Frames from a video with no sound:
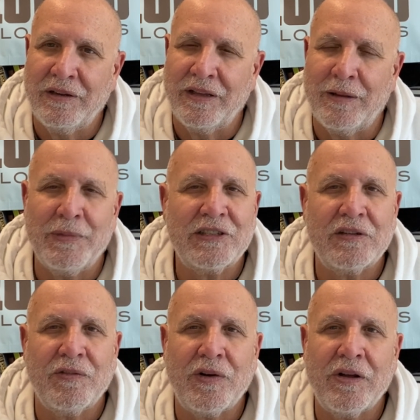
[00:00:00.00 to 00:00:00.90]
In the midst
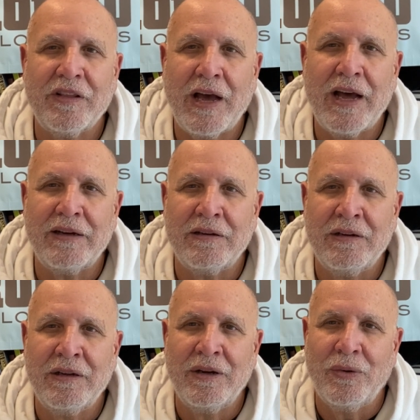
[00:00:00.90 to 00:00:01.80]
of all
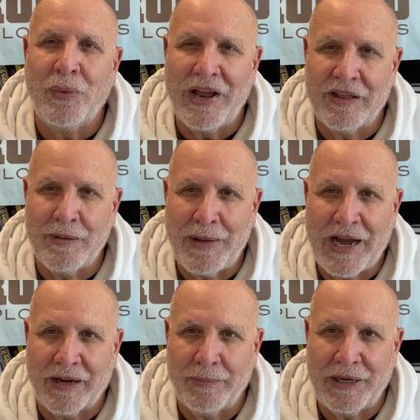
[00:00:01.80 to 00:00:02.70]
that, we have the
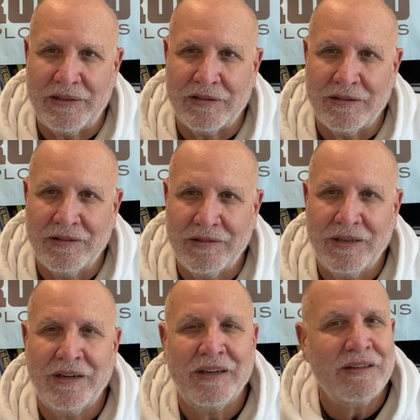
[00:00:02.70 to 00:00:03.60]
Maccabees.
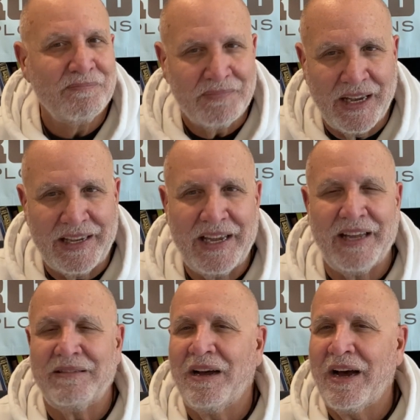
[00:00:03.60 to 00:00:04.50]

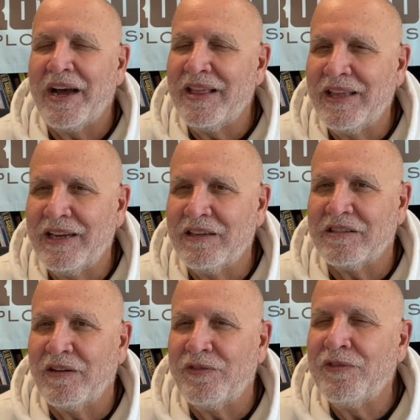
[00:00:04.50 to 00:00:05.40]
Again, I think
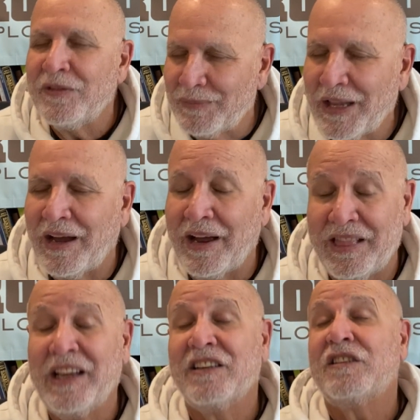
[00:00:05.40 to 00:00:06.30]
it's
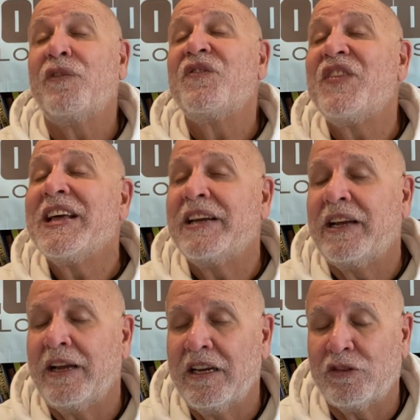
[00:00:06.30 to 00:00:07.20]

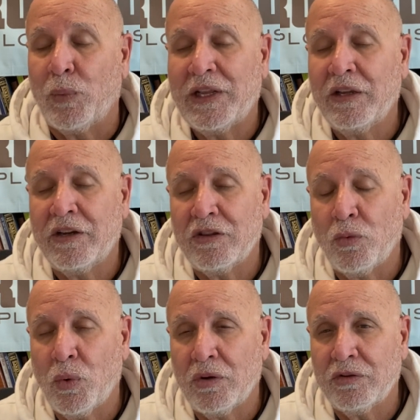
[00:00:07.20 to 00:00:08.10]
fitting as we look at the
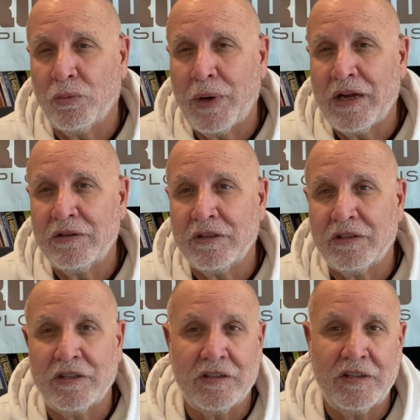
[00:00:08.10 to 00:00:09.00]
world around
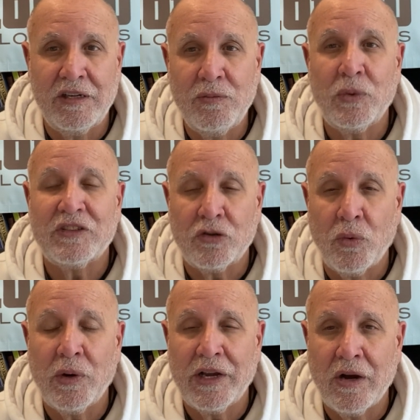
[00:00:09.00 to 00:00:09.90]
us to see what's
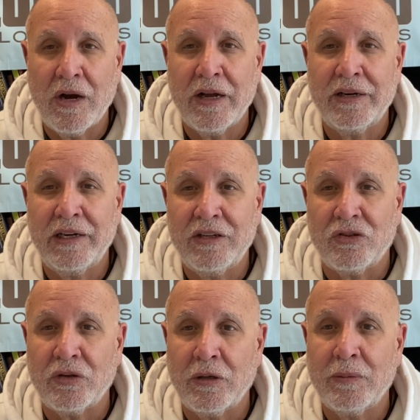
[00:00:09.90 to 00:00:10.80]
going on in
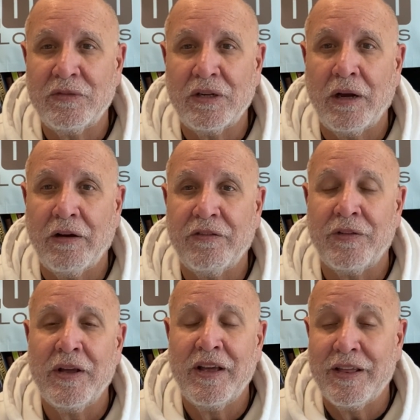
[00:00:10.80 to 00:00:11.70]
terms of
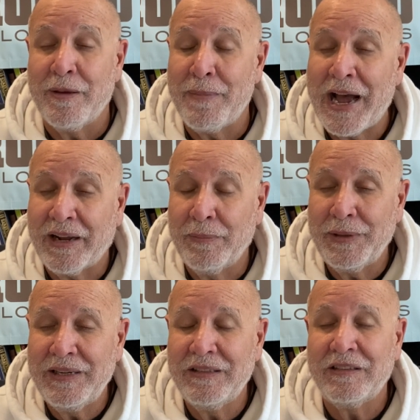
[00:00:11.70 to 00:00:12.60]
the
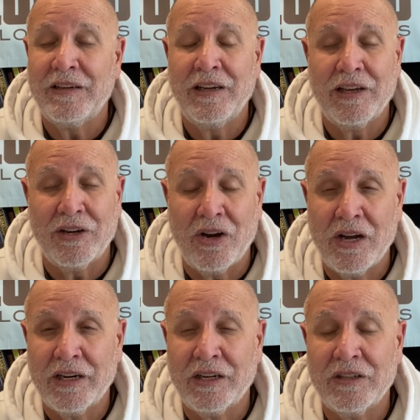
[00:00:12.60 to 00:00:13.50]
Maccabees and
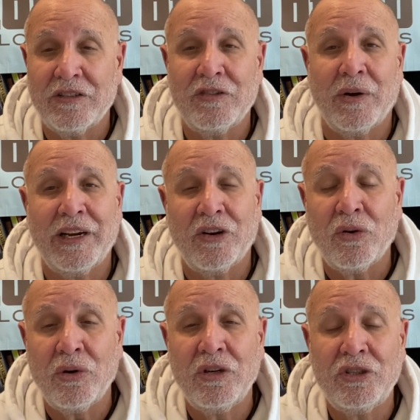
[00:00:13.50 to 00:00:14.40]
Hanukkah. So I
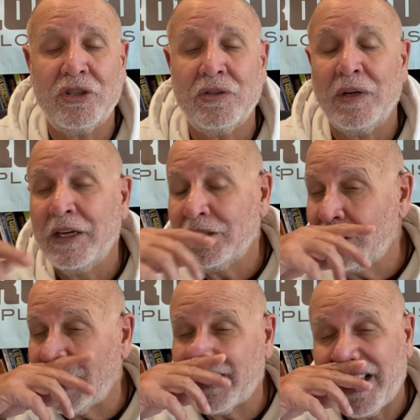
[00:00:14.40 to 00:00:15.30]
encourage you,
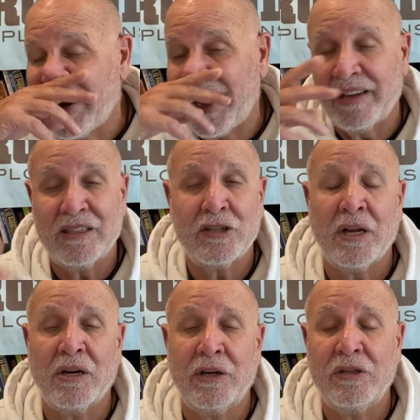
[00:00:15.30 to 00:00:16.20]
check that out. It's
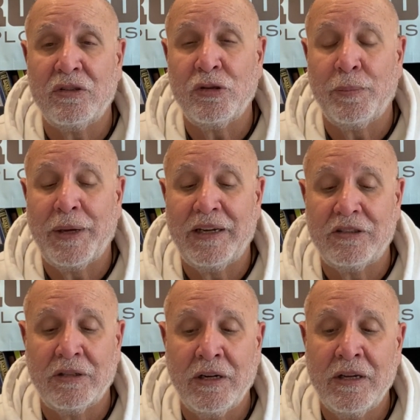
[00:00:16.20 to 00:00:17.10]
on our YouTube
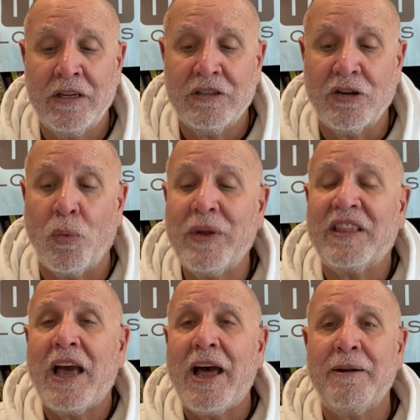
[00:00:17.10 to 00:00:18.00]
page. So with
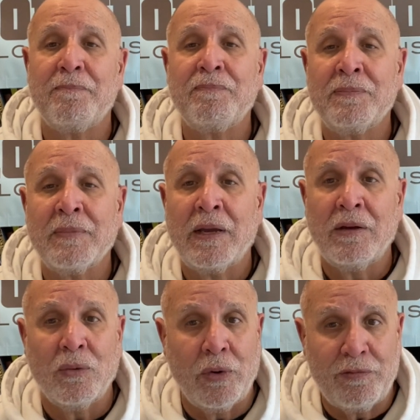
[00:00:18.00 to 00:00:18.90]
that,
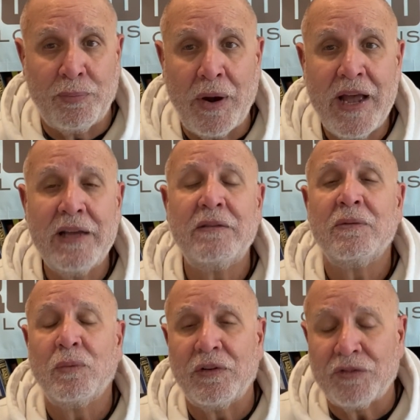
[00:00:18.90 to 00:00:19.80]
we've
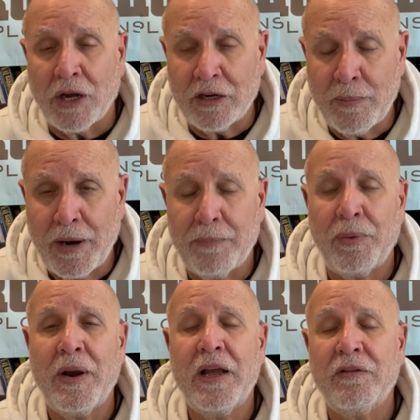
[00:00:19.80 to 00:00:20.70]
prayed. We've talked about
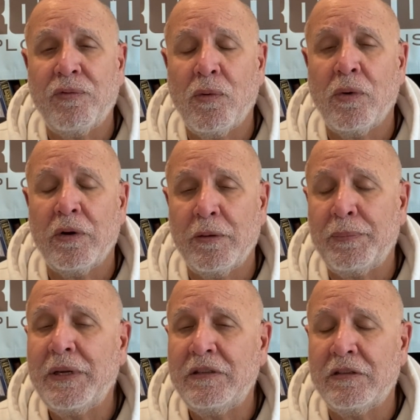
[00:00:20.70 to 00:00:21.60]
praying for the
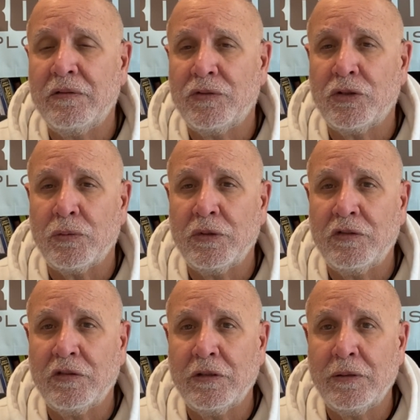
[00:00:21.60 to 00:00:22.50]
peace of
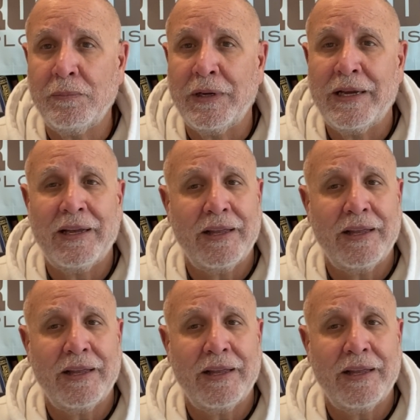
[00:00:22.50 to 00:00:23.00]
Jerusalem.